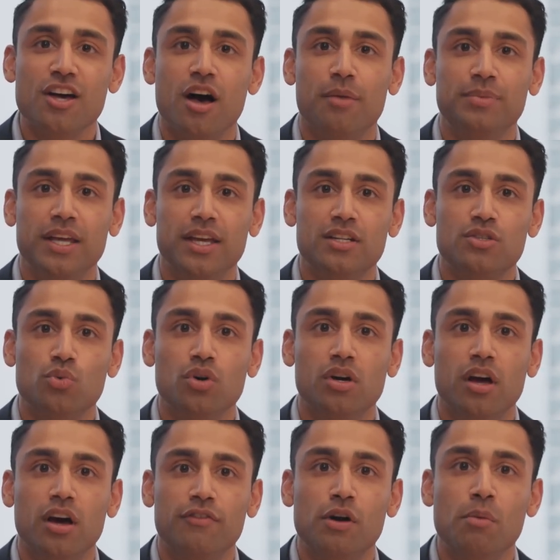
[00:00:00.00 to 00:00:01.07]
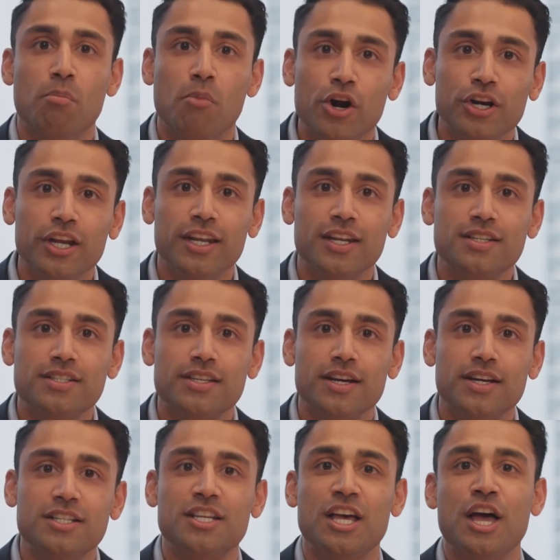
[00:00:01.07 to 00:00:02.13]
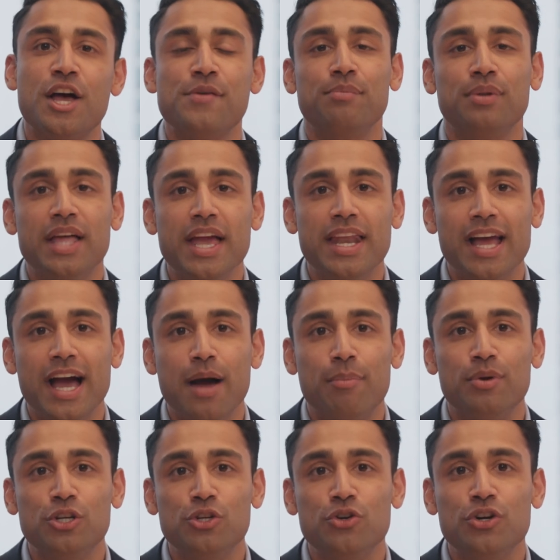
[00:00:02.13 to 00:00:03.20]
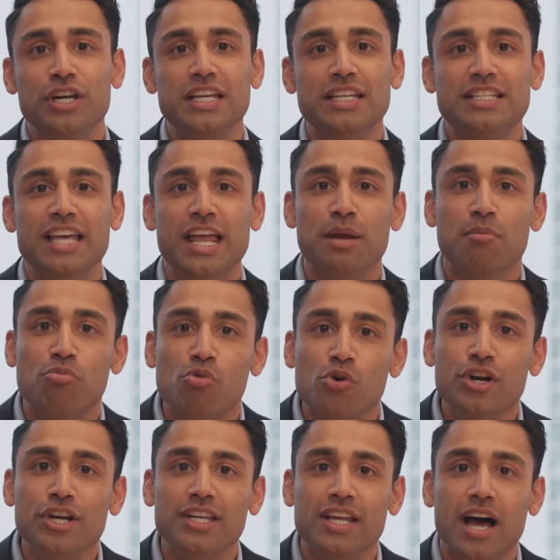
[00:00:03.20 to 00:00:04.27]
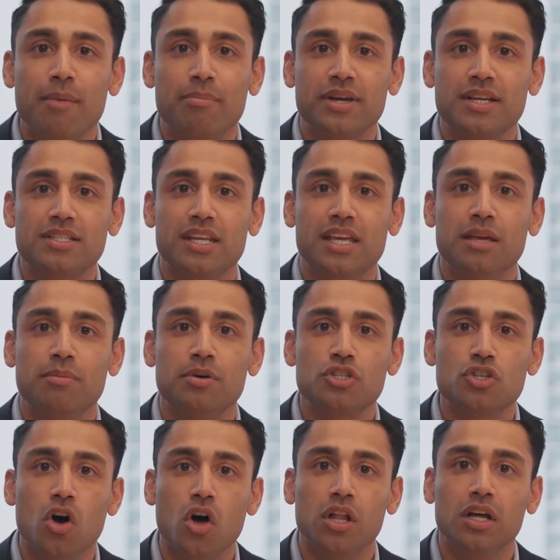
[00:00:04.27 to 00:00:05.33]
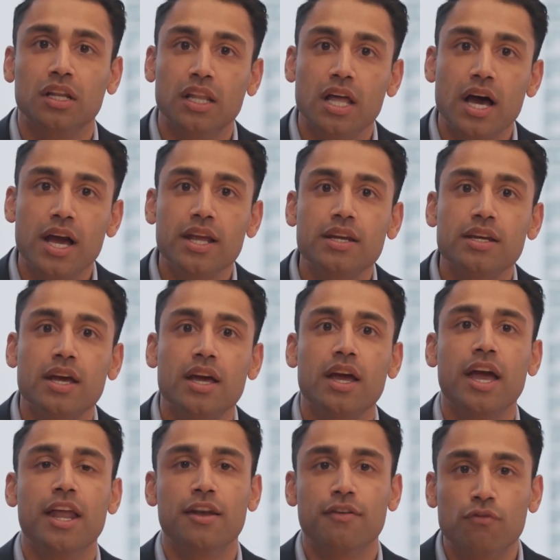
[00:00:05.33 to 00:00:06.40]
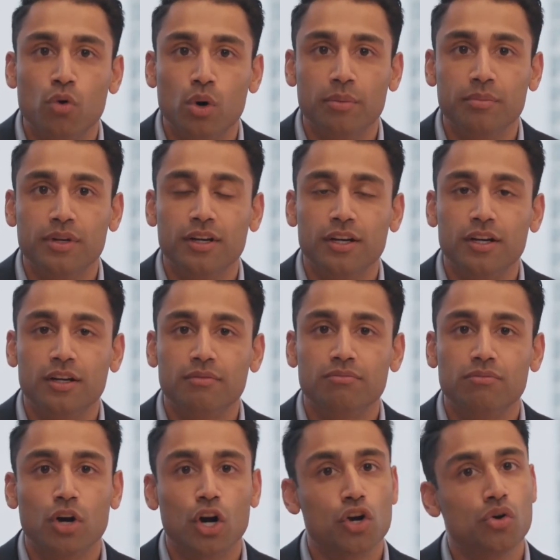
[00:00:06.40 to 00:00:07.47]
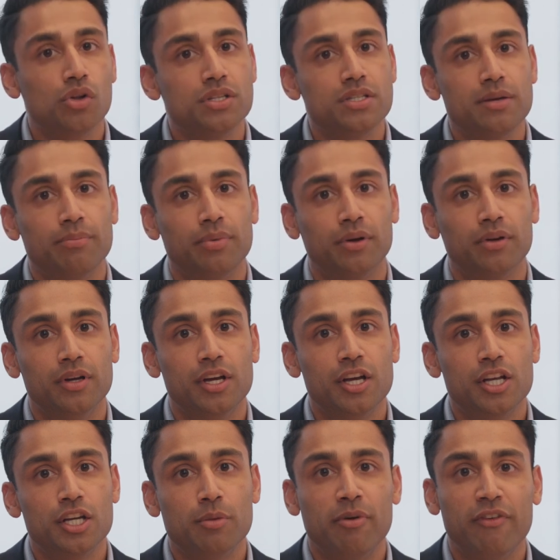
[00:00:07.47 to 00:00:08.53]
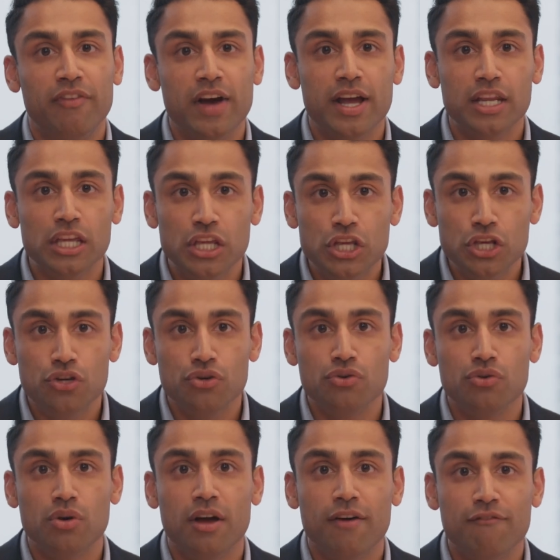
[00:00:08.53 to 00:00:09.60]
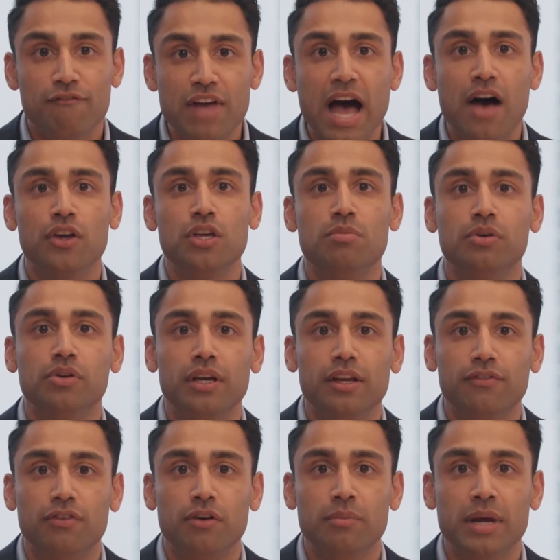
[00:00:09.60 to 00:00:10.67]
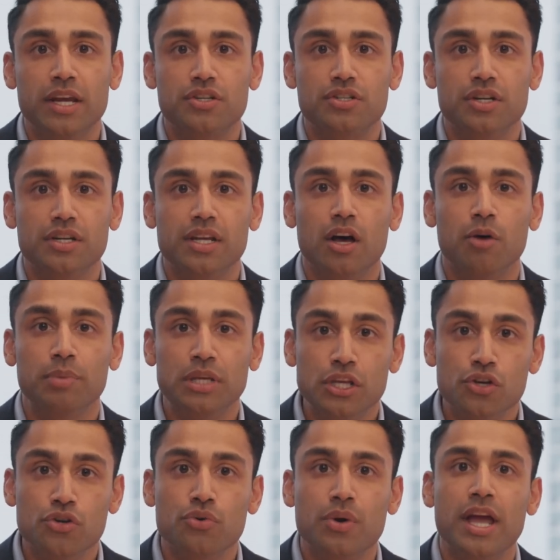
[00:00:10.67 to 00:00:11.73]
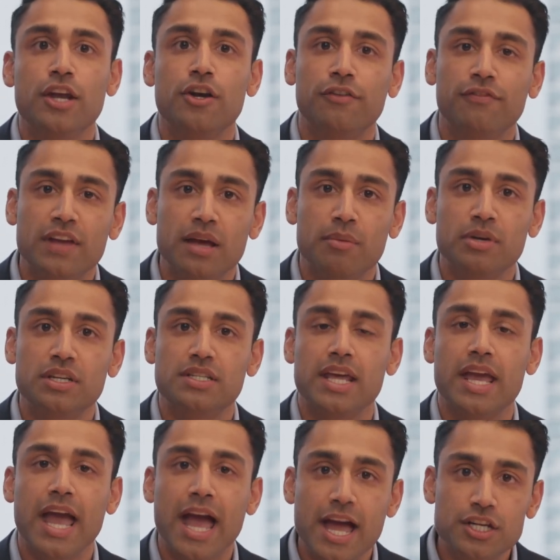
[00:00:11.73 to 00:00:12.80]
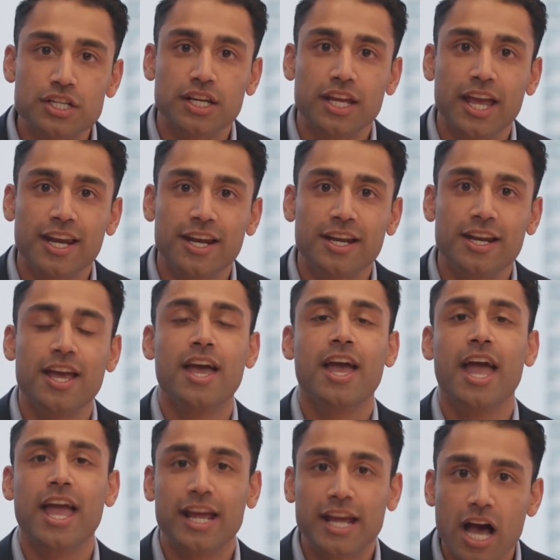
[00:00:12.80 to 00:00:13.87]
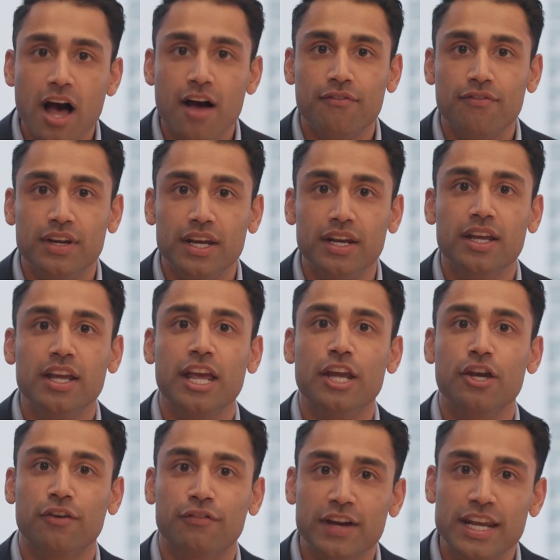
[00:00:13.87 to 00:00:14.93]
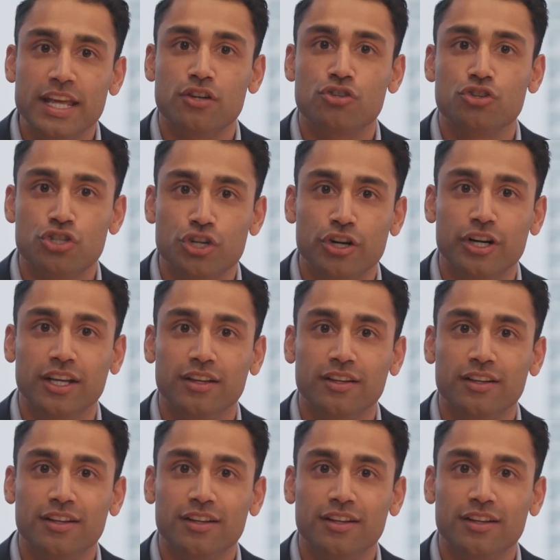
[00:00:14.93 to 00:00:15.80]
updates will cover market insights, planning opportunities, and important topics to keep us all aligned and informed. Our goal is simple, to provide you valuable information to help you and your family stay educated and confident in your financial journey.